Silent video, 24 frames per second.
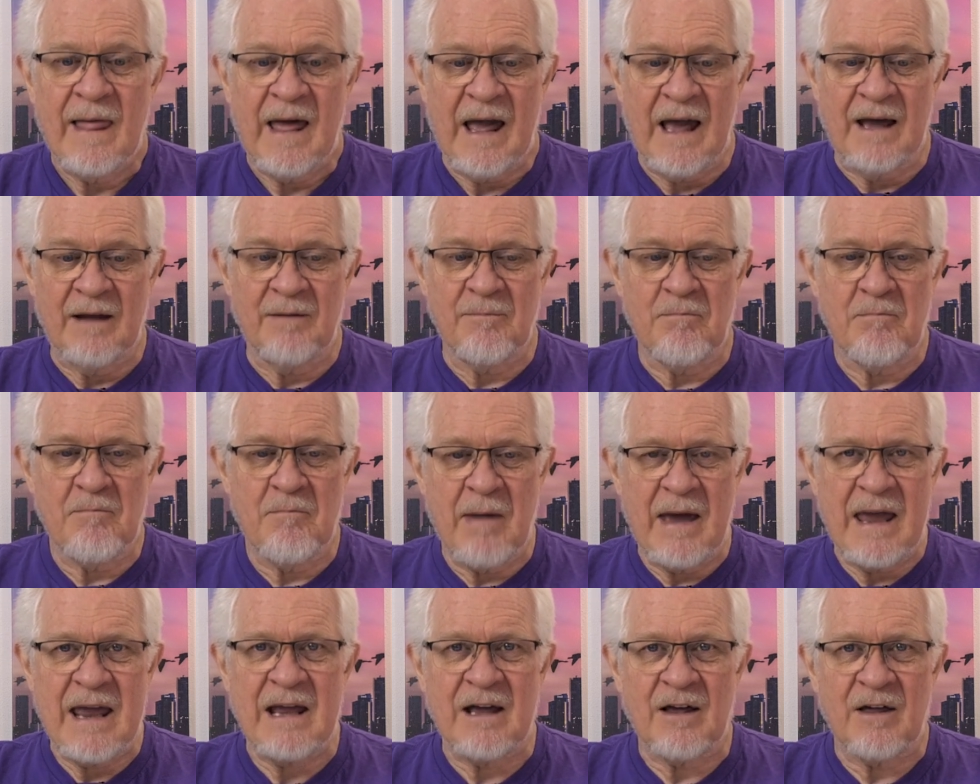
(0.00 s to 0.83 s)
and
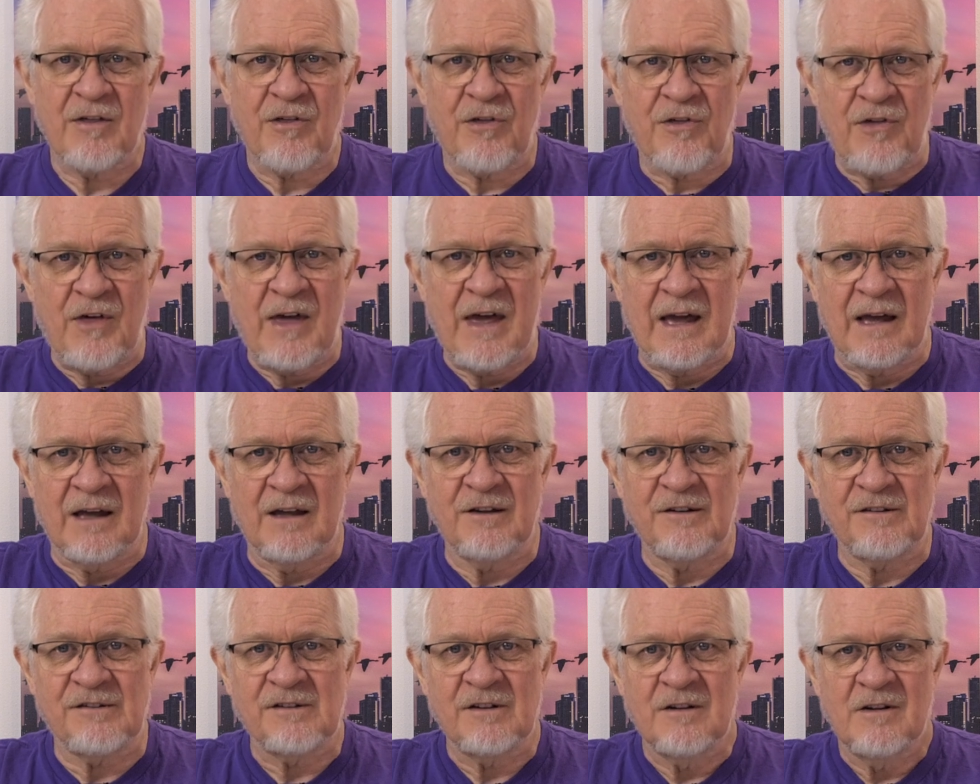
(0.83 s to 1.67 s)
make
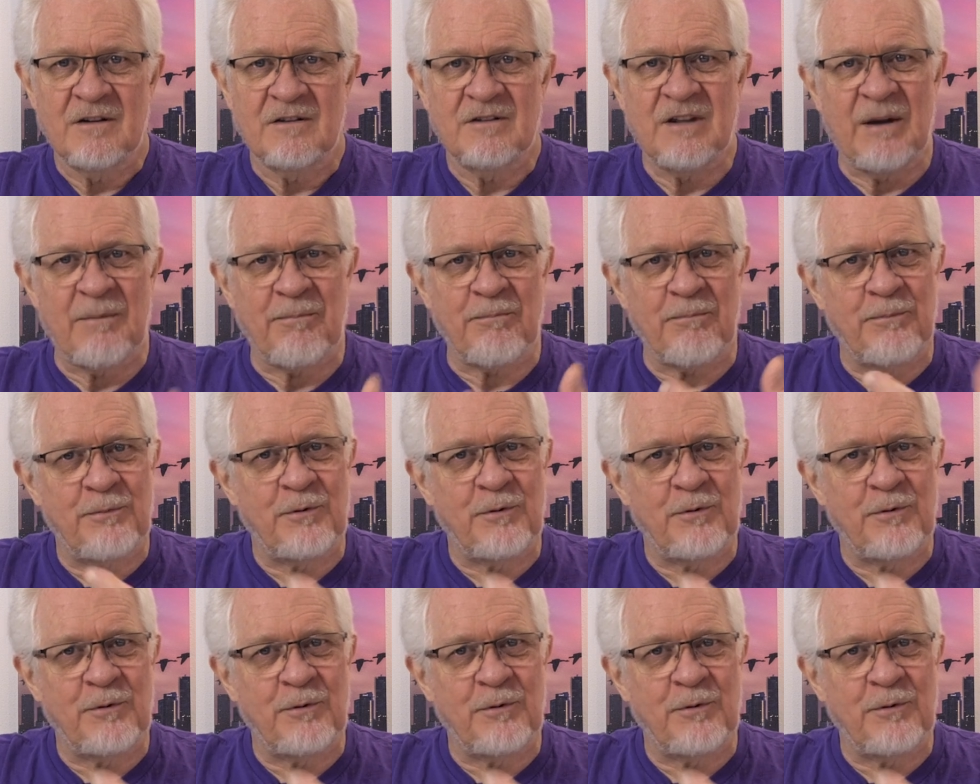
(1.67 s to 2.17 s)
things that